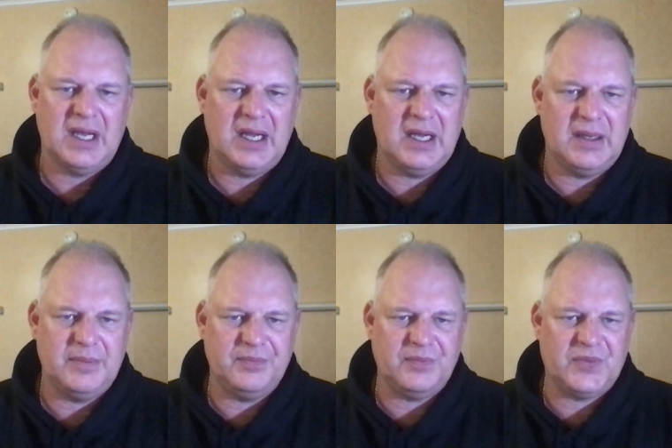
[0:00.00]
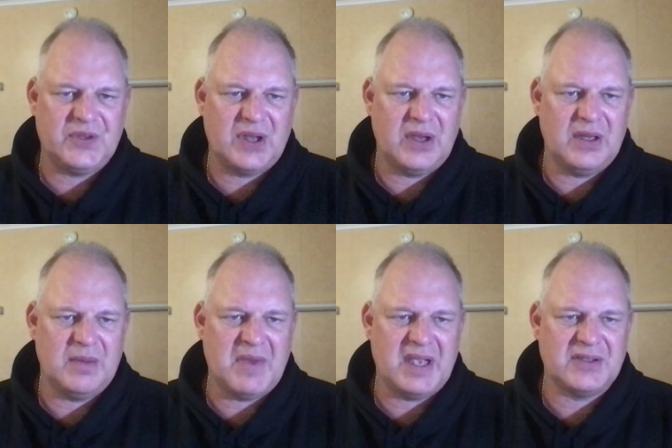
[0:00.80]
So
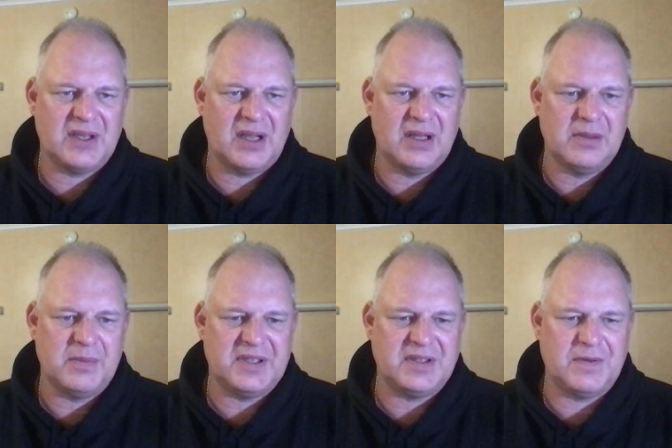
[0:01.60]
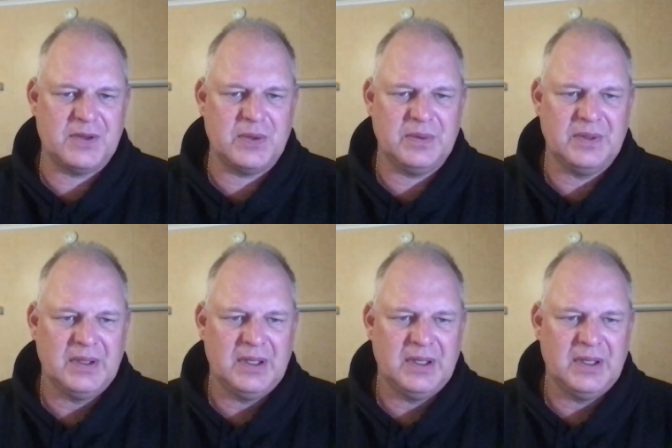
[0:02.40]
it makes it a little bit difficult.